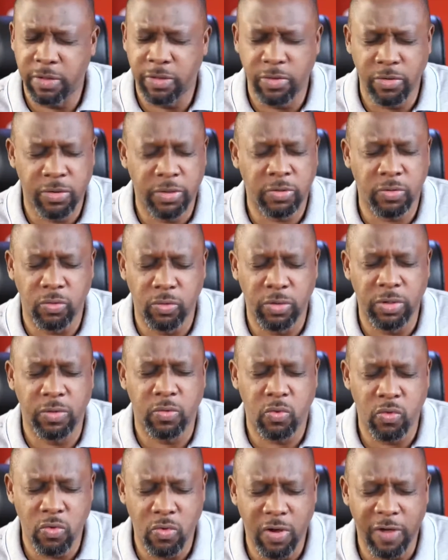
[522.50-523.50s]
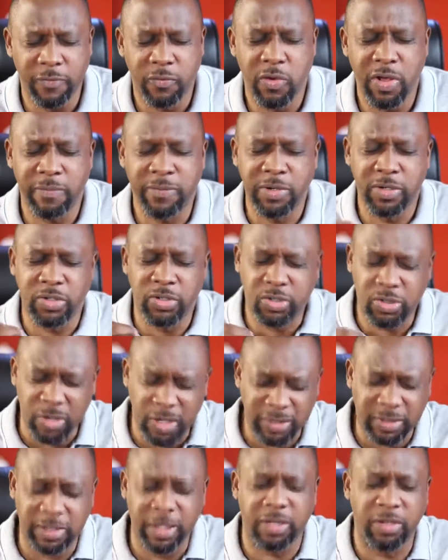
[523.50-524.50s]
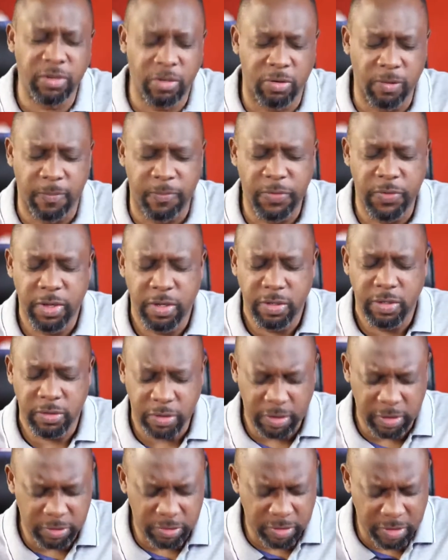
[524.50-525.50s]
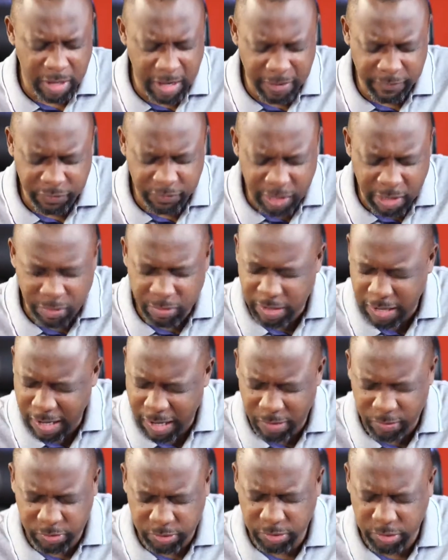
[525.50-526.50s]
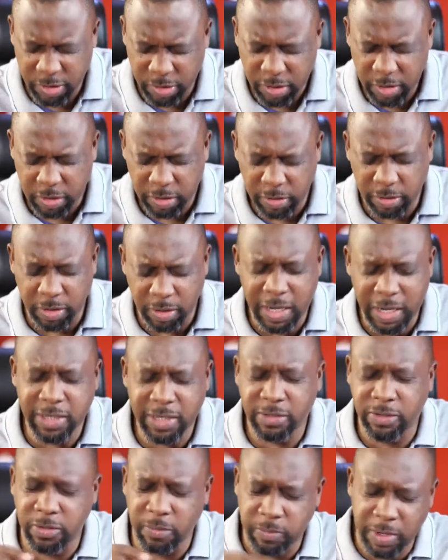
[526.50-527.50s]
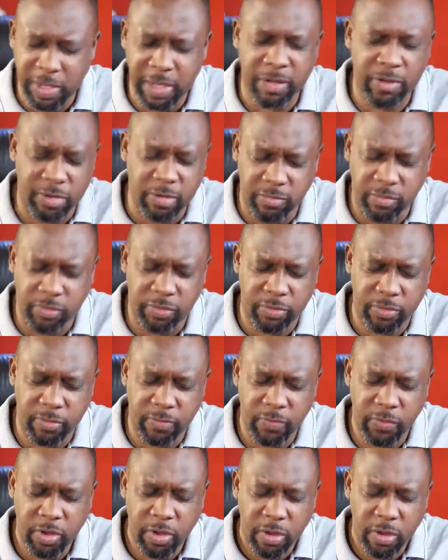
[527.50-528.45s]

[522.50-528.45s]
those who have been trusting you to have their own house, Lord, let the supply come through.